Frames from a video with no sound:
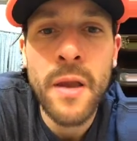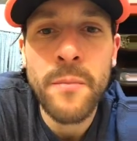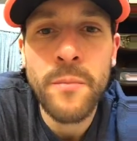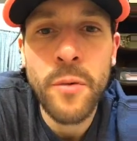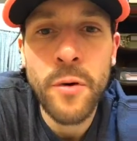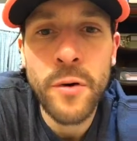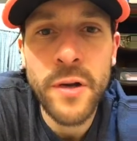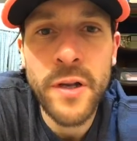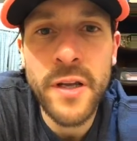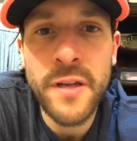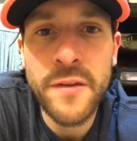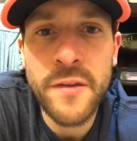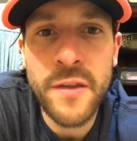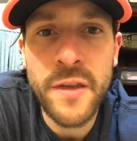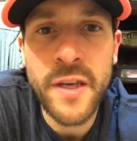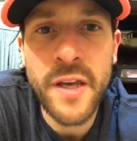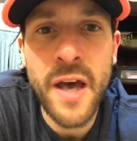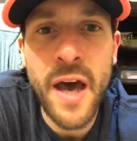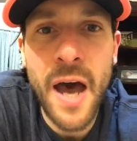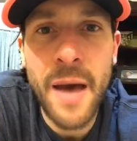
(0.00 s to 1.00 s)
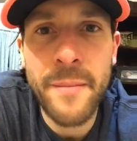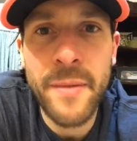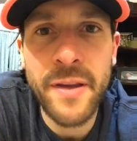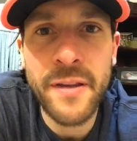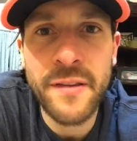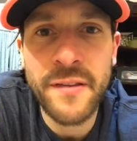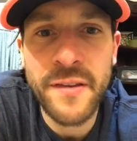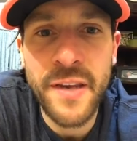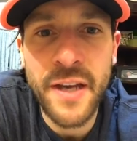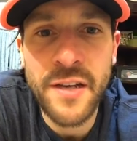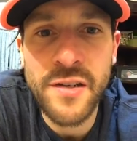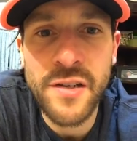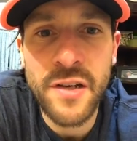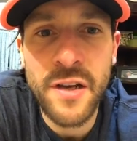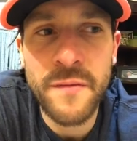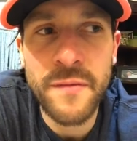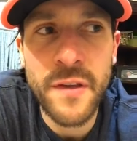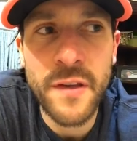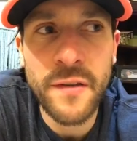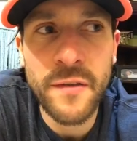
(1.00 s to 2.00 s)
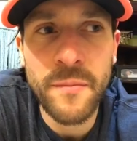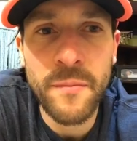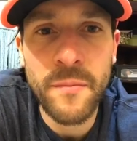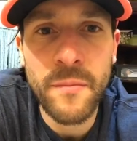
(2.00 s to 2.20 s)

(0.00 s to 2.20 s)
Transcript: put it into the comments section of this